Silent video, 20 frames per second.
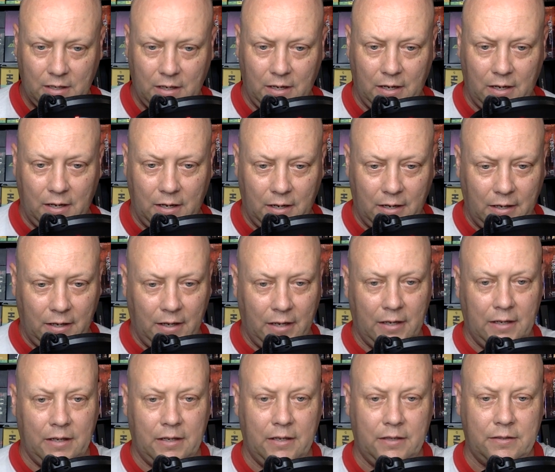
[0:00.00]
and
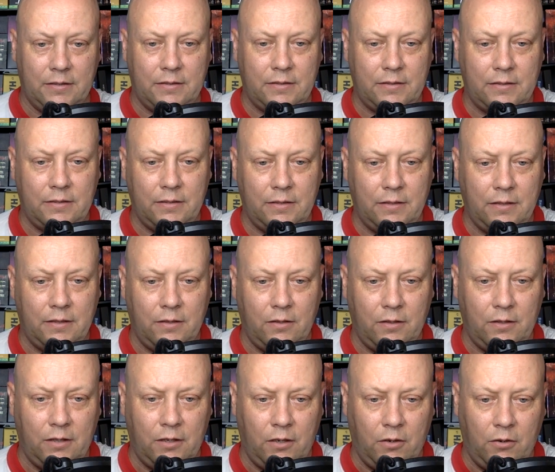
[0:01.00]
it is,
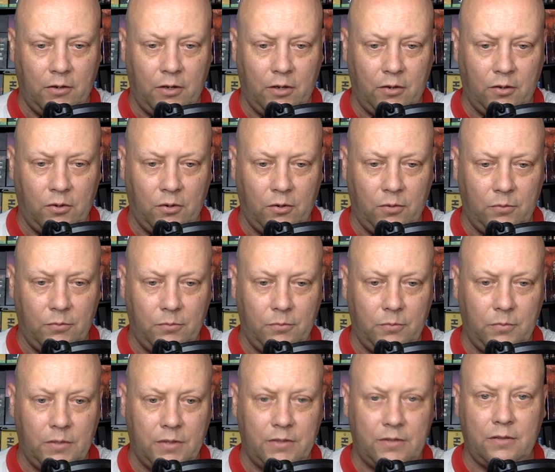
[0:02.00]
you know, another...
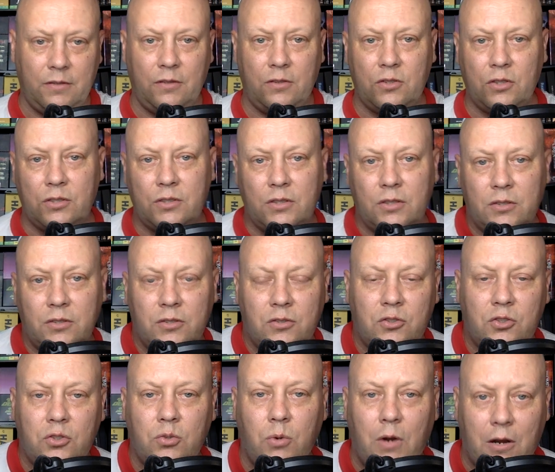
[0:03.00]
It's just
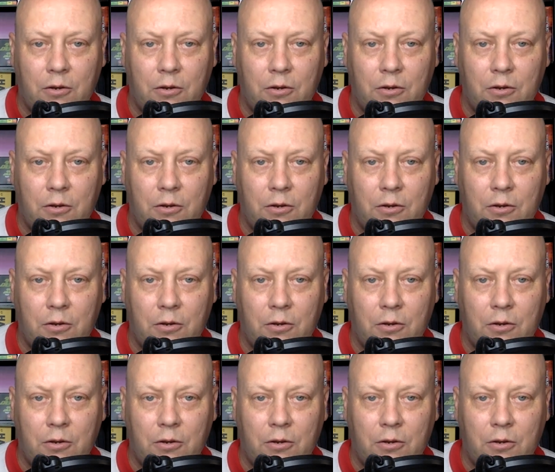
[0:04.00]
2